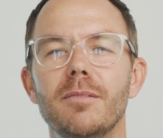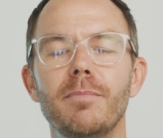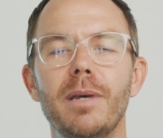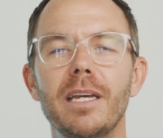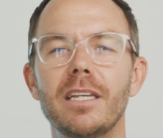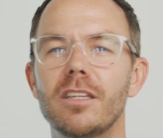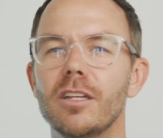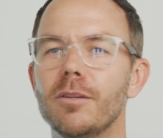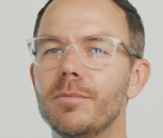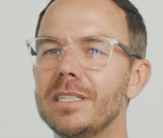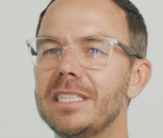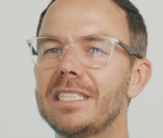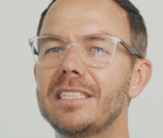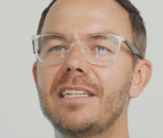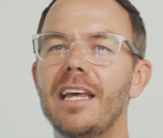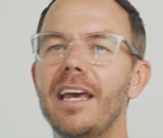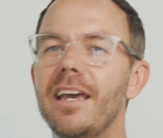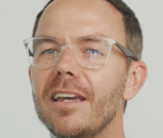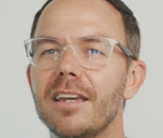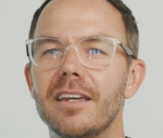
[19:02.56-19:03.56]
Make no
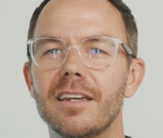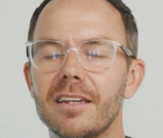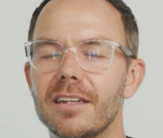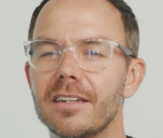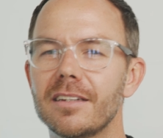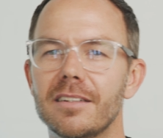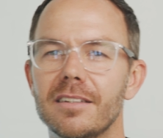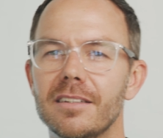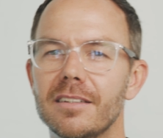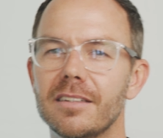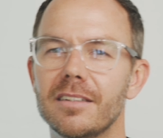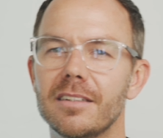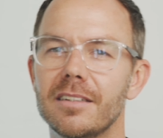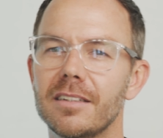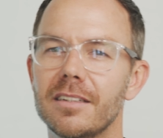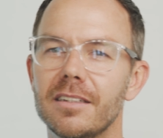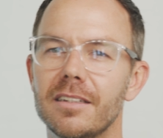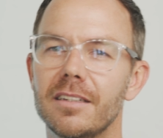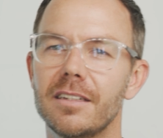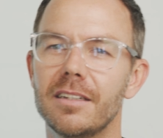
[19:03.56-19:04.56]
mistake,
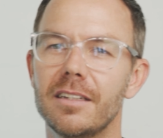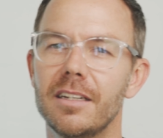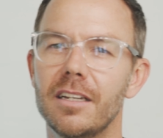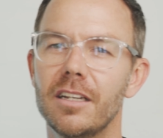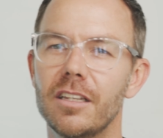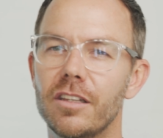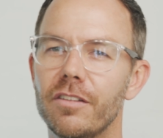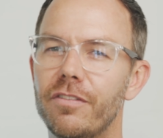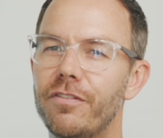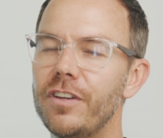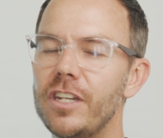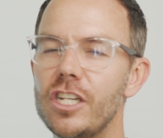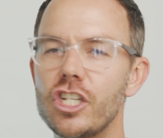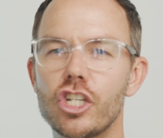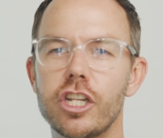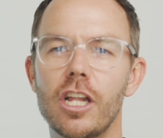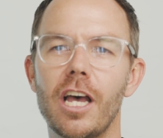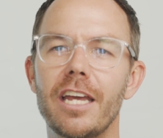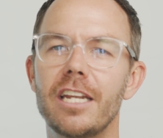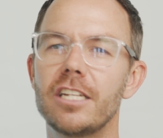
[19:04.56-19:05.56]
the
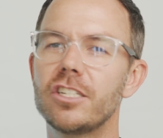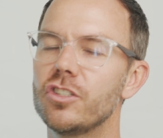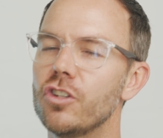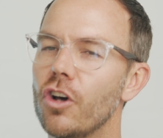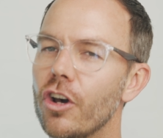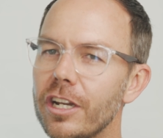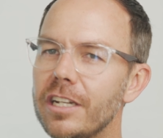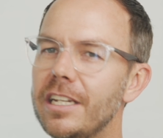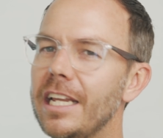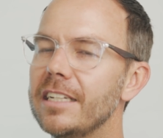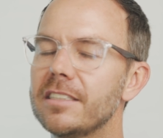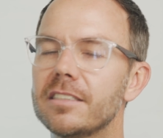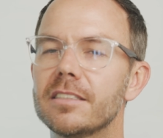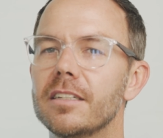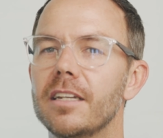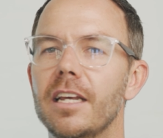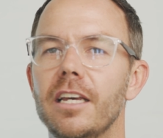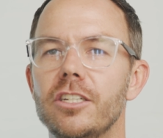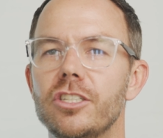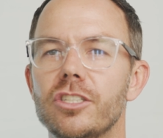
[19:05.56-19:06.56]
finish line is not a
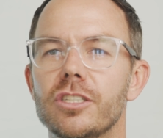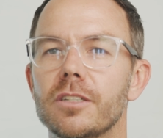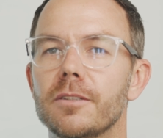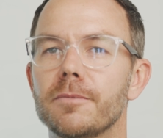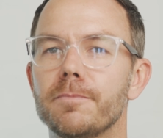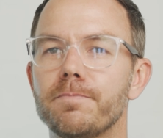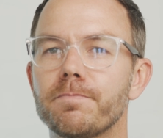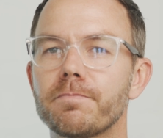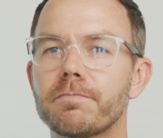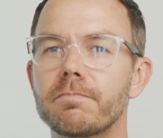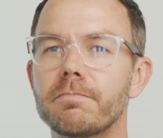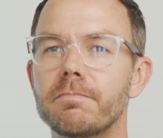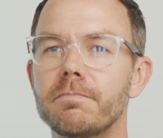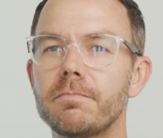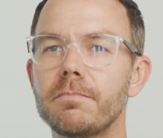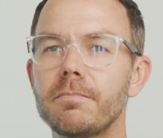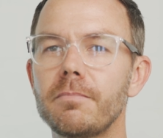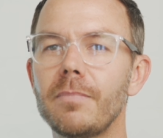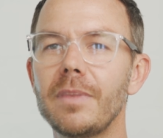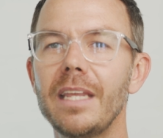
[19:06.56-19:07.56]
destination.
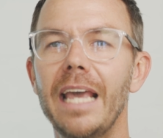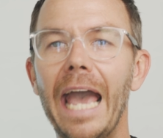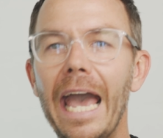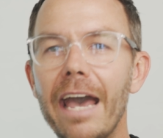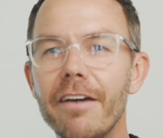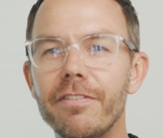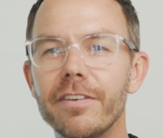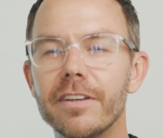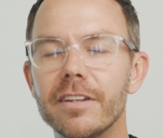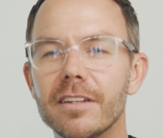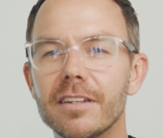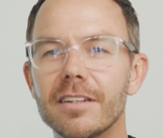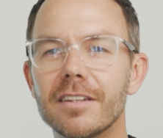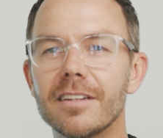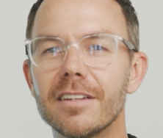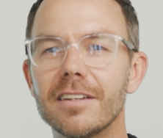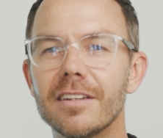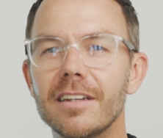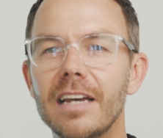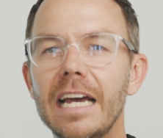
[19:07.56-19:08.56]
Heaven
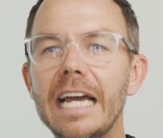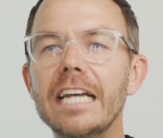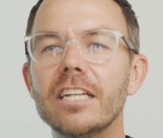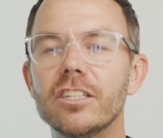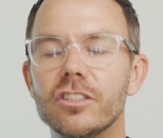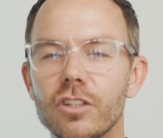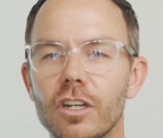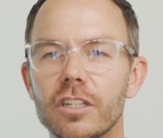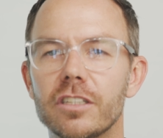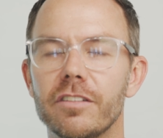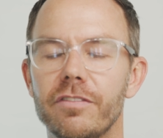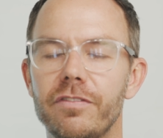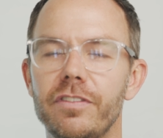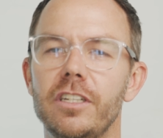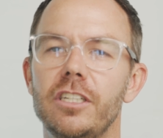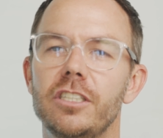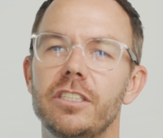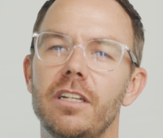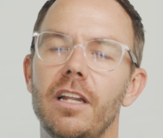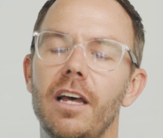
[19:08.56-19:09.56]
is not the
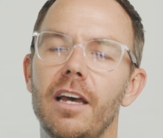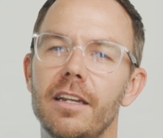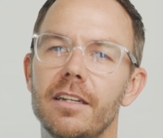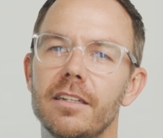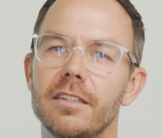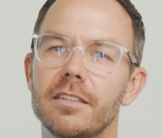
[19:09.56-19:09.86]
finish line.